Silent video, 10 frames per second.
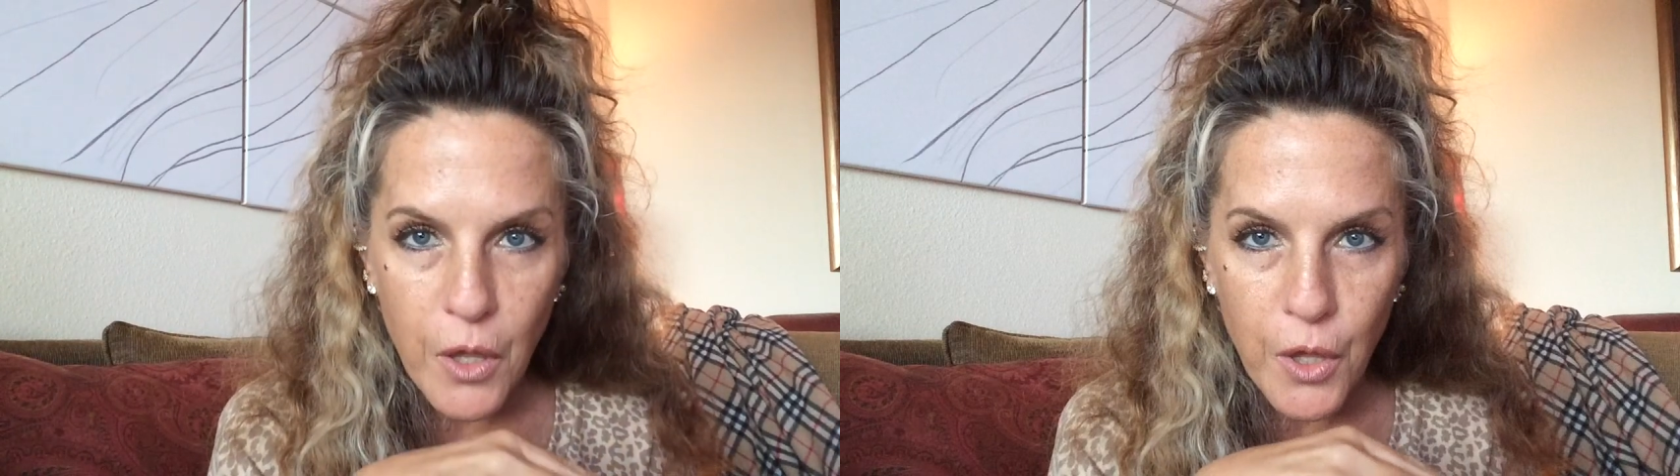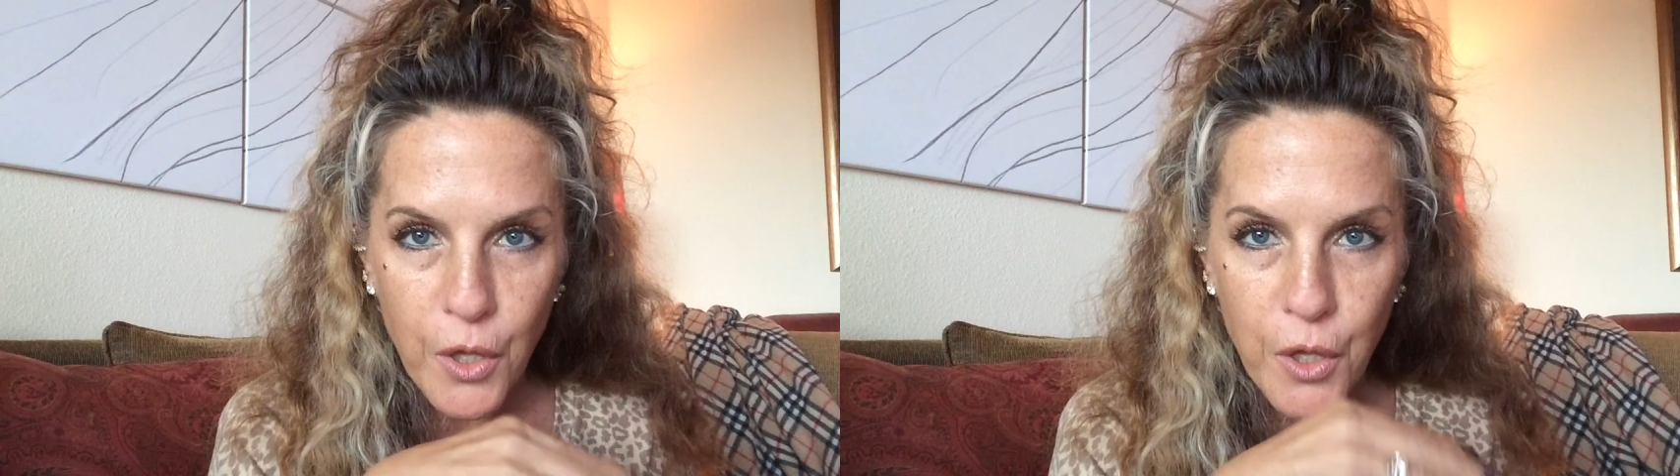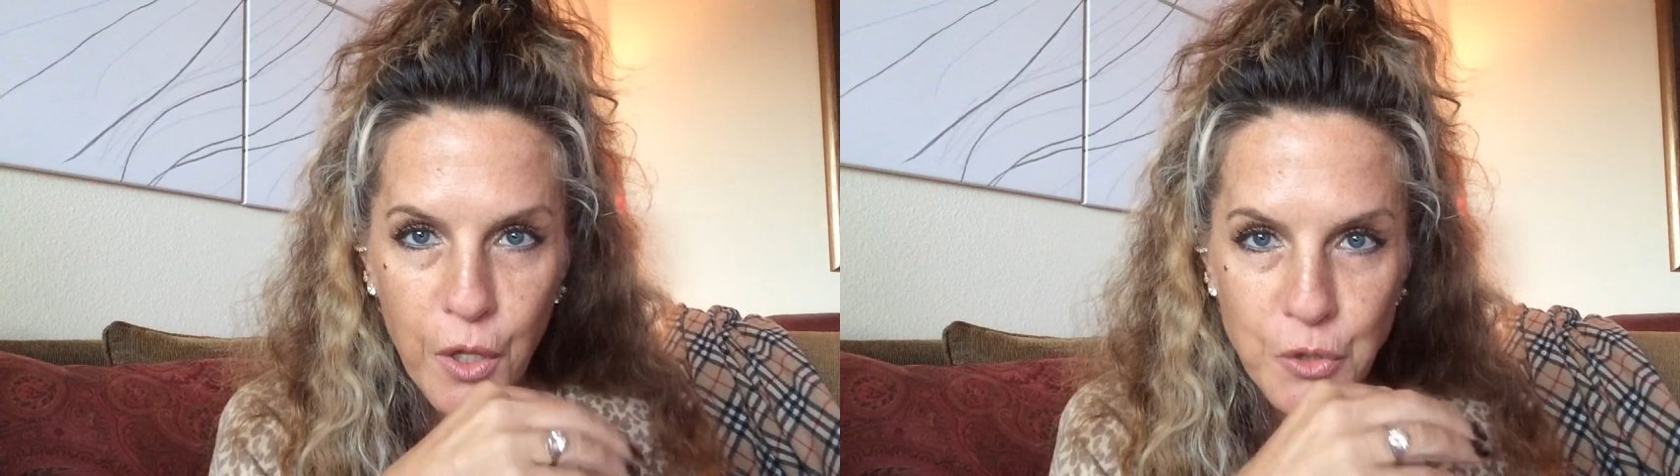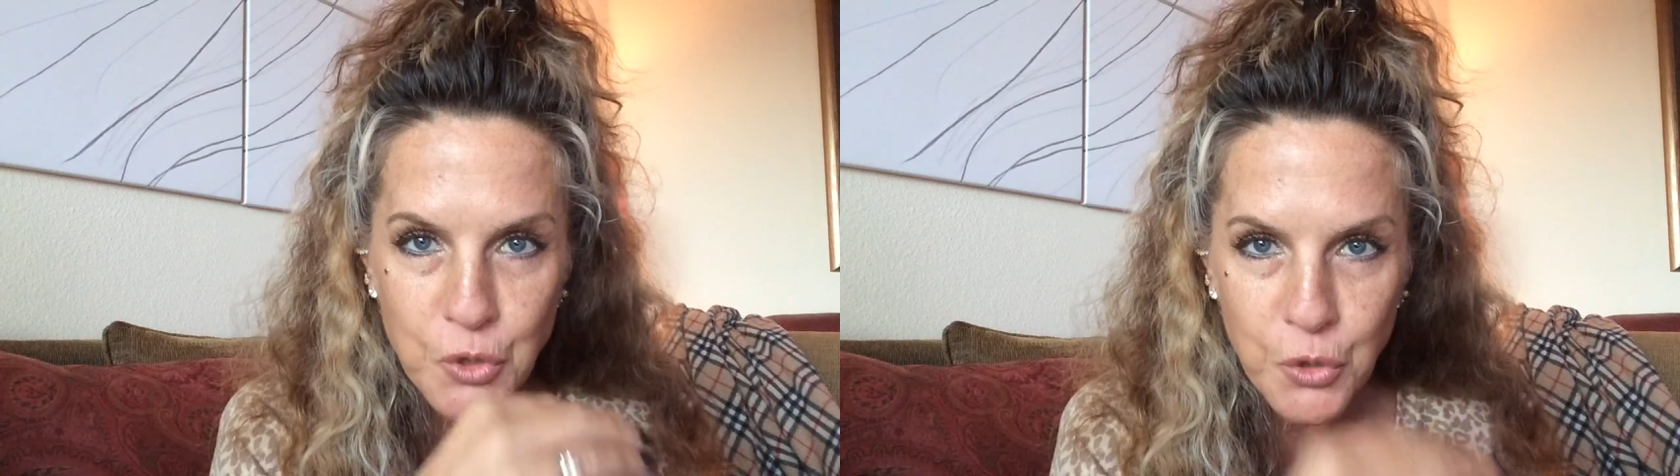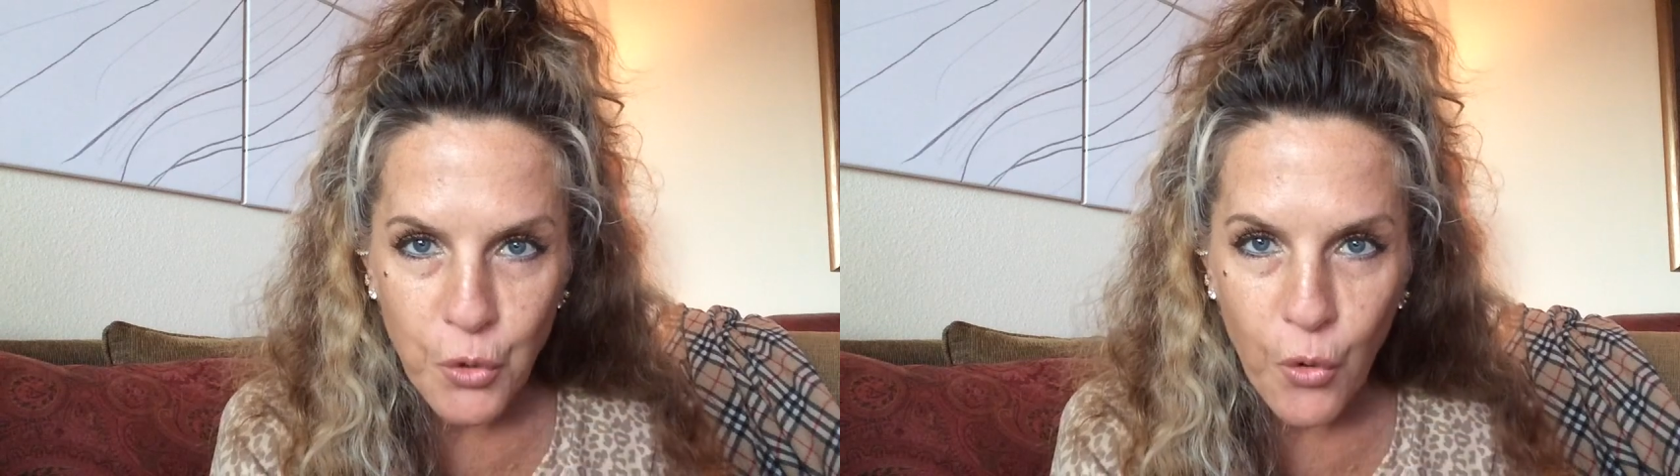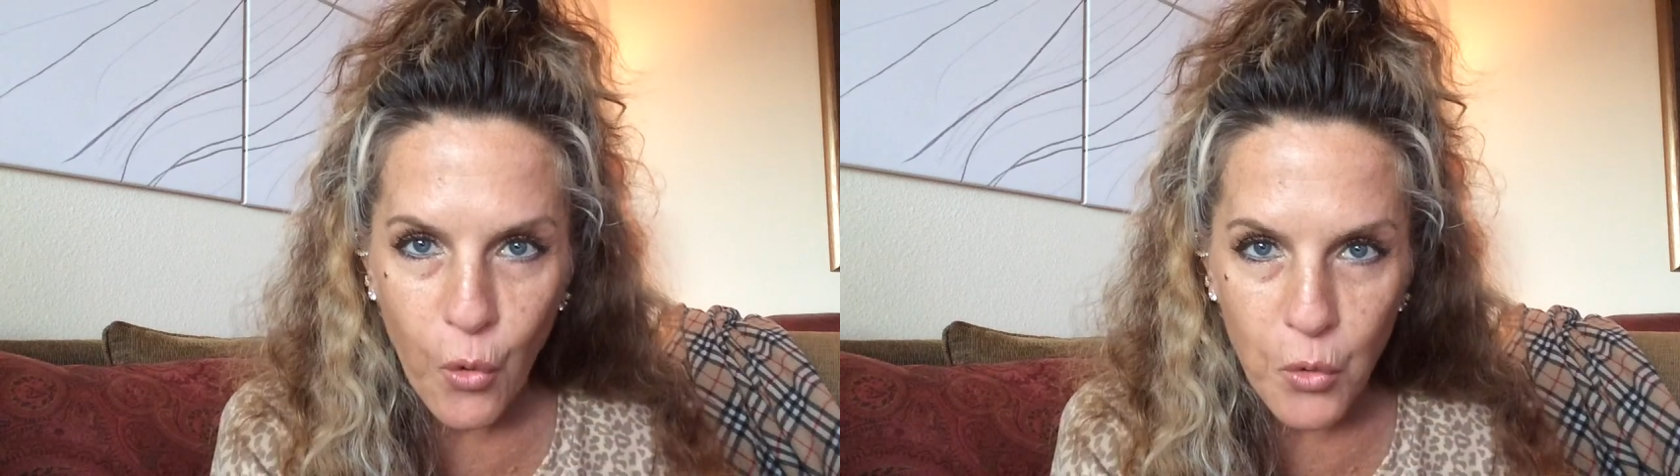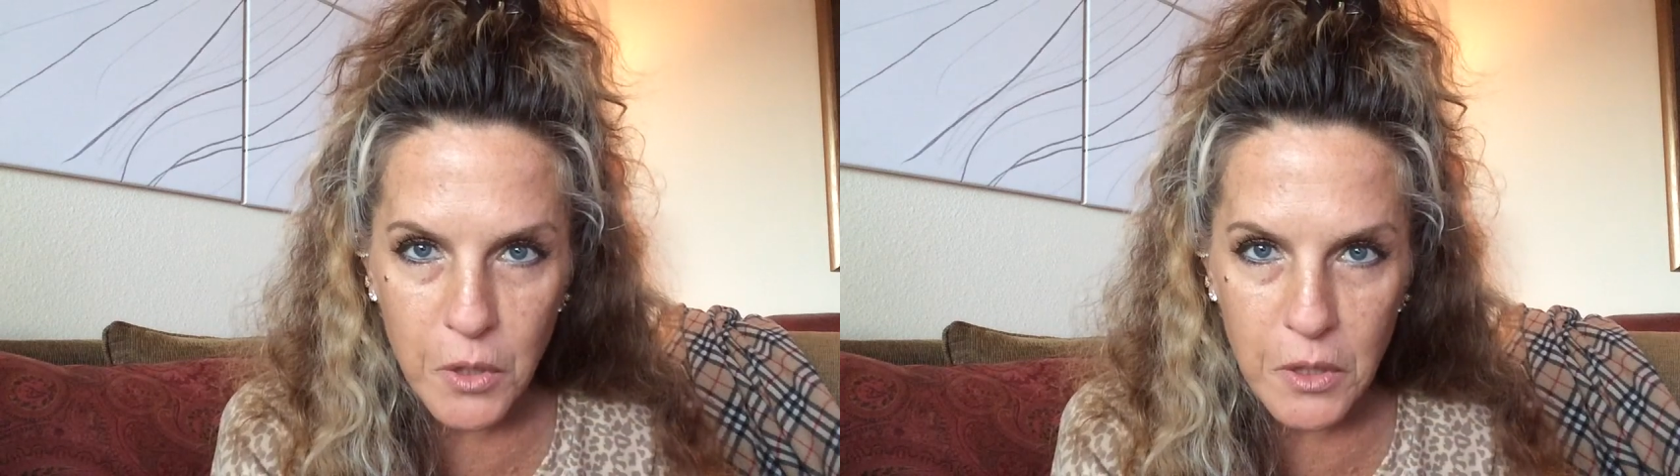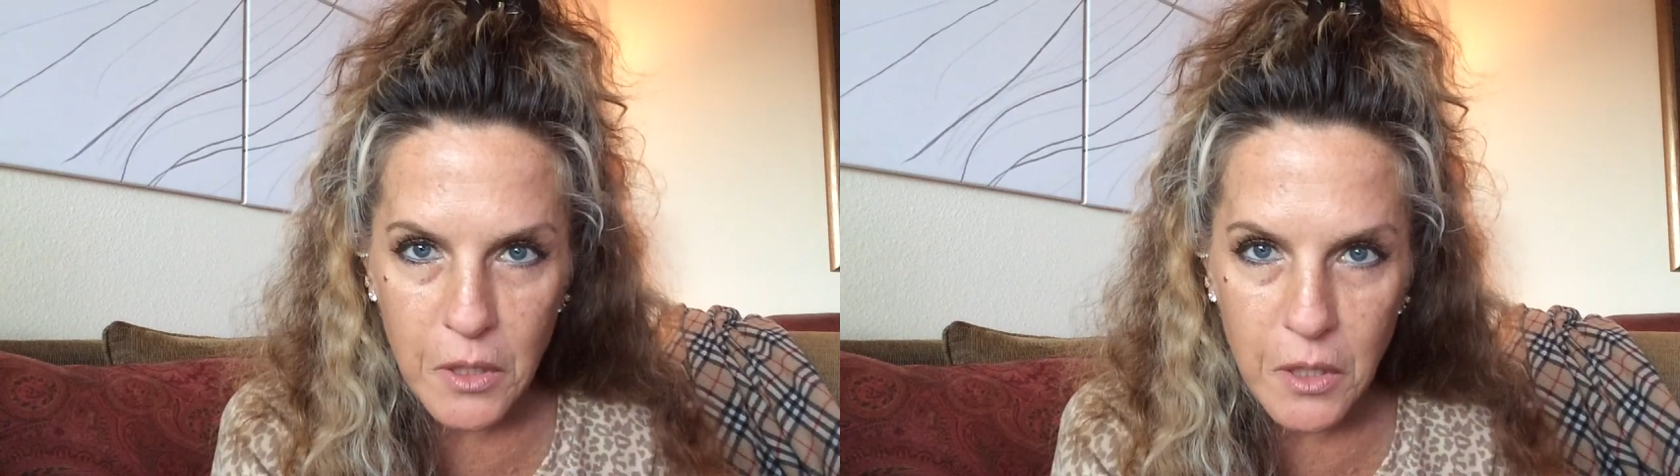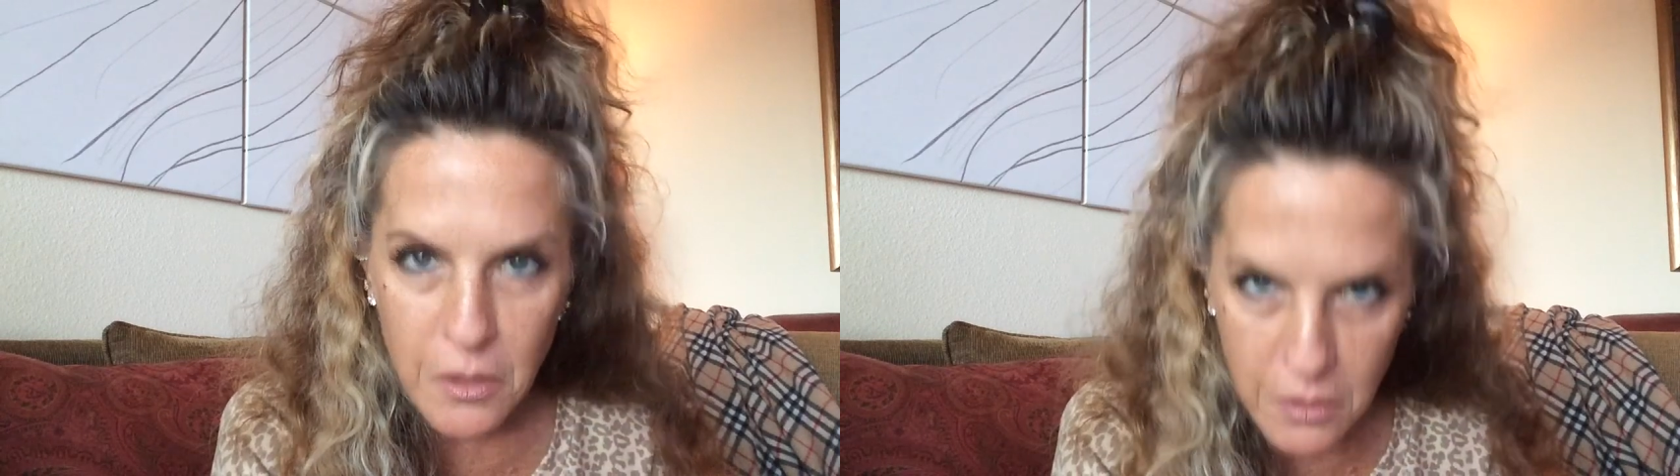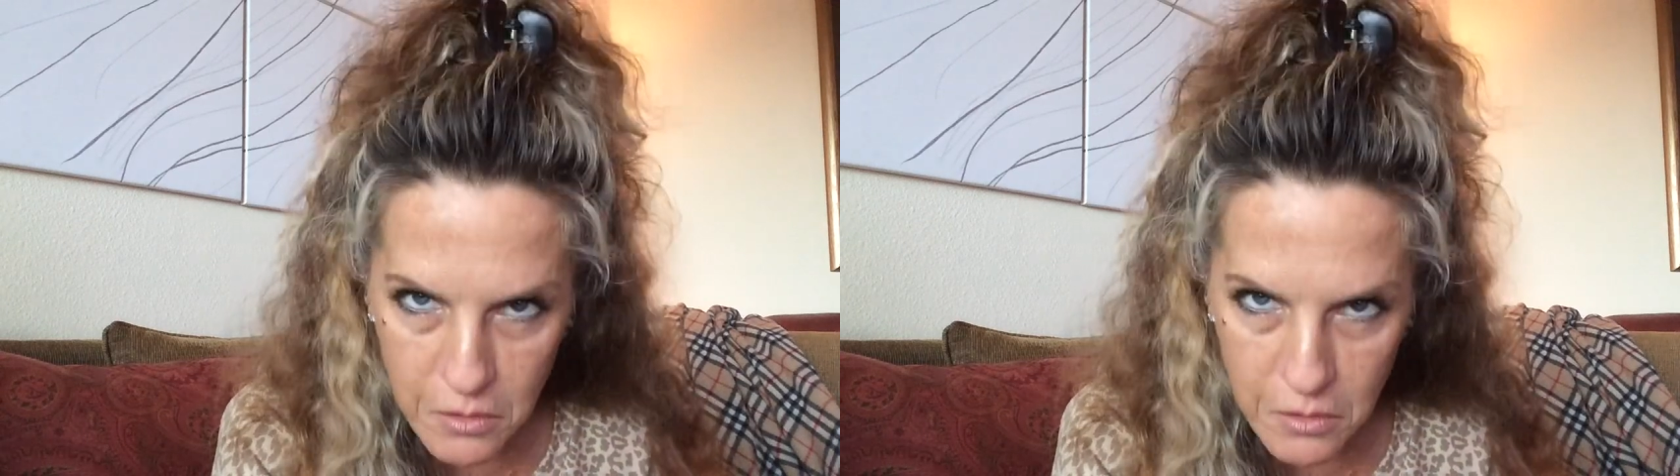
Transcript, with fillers: a uh, control.